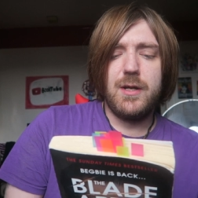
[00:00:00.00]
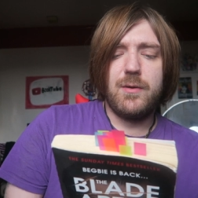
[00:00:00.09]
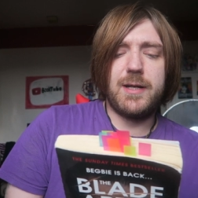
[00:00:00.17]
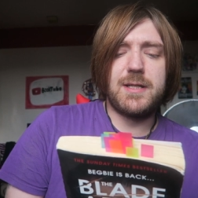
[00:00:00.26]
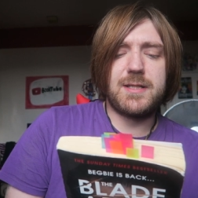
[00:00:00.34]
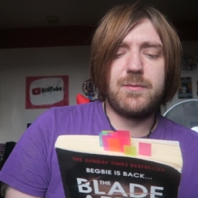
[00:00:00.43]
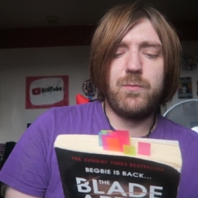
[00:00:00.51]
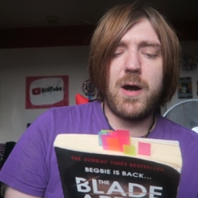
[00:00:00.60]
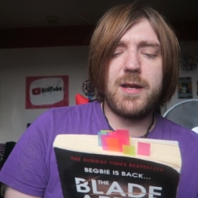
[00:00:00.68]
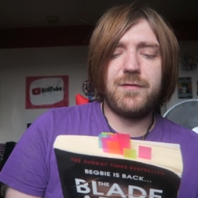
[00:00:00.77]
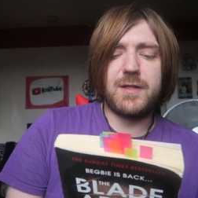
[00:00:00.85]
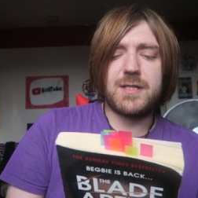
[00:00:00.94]
When his
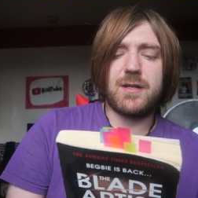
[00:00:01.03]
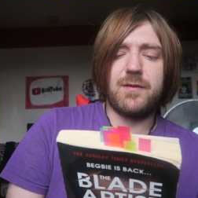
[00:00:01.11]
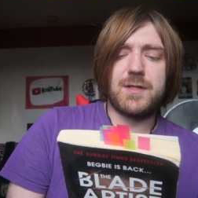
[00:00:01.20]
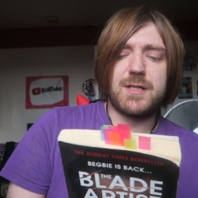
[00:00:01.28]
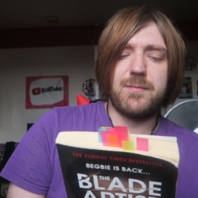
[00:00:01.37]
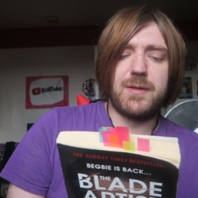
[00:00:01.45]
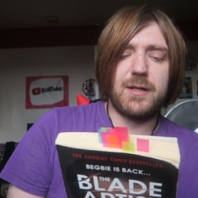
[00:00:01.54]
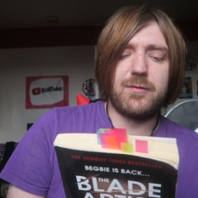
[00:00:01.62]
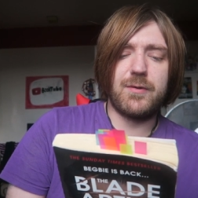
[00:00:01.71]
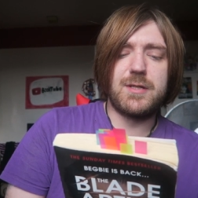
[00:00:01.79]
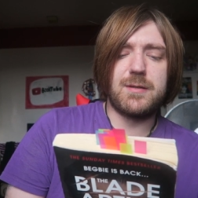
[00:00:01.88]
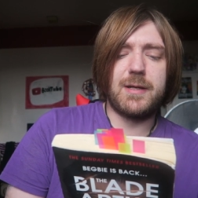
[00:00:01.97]
wife discovers something
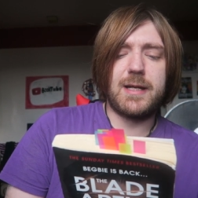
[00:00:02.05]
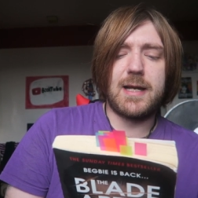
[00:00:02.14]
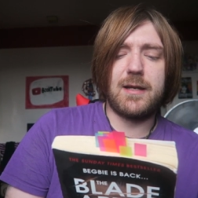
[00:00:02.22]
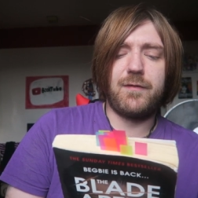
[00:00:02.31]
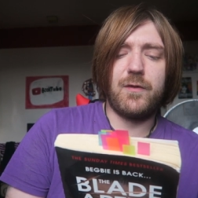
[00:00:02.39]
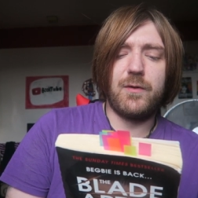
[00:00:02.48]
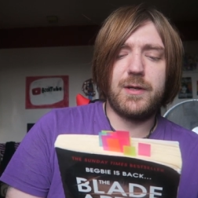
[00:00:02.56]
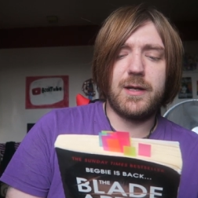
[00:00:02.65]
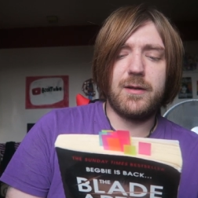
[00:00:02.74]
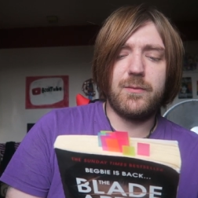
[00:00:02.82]
gruesome in California,